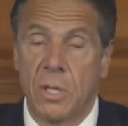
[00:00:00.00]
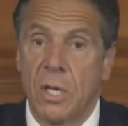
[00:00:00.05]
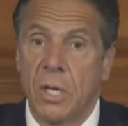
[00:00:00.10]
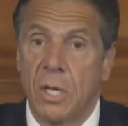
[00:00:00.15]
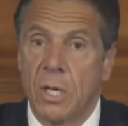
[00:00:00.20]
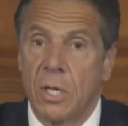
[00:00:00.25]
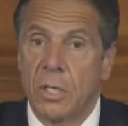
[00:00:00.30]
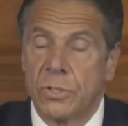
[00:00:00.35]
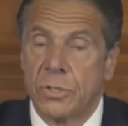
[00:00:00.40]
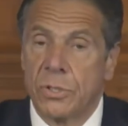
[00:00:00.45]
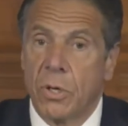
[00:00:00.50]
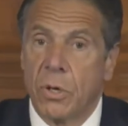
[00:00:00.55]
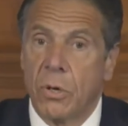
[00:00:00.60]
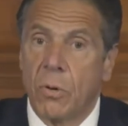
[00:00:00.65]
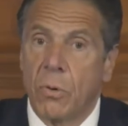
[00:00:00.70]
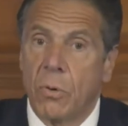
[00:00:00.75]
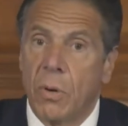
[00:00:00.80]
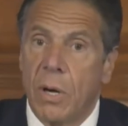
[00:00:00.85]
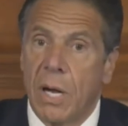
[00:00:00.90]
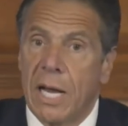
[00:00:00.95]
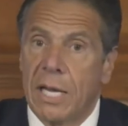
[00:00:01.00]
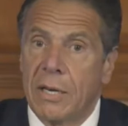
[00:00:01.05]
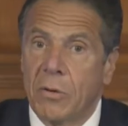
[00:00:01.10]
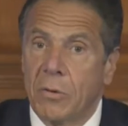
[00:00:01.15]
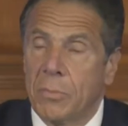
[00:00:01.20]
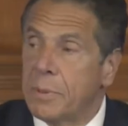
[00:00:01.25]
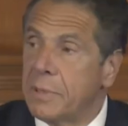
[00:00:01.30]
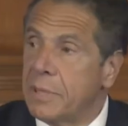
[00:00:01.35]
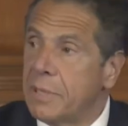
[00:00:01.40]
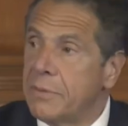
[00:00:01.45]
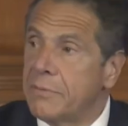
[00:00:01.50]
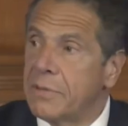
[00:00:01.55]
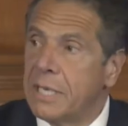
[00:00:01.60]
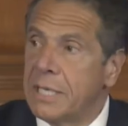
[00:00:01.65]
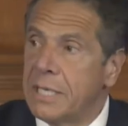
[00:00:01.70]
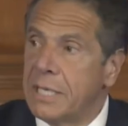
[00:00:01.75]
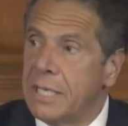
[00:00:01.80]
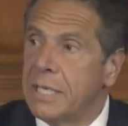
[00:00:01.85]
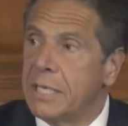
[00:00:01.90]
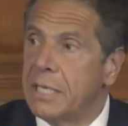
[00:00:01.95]
So I don't believe they
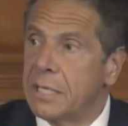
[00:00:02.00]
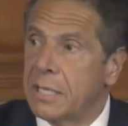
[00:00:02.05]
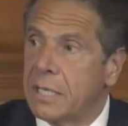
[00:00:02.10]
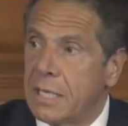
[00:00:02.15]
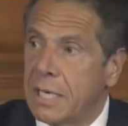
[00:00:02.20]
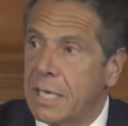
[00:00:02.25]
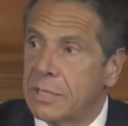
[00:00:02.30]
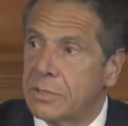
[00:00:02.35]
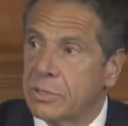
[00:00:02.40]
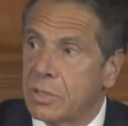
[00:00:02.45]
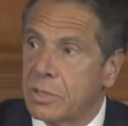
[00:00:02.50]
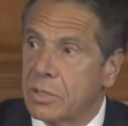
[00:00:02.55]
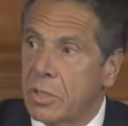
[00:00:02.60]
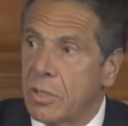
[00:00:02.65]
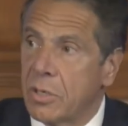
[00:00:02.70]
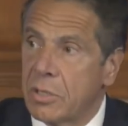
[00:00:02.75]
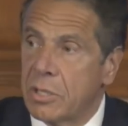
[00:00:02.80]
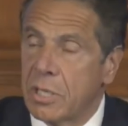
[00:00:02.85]
needed the National Guard.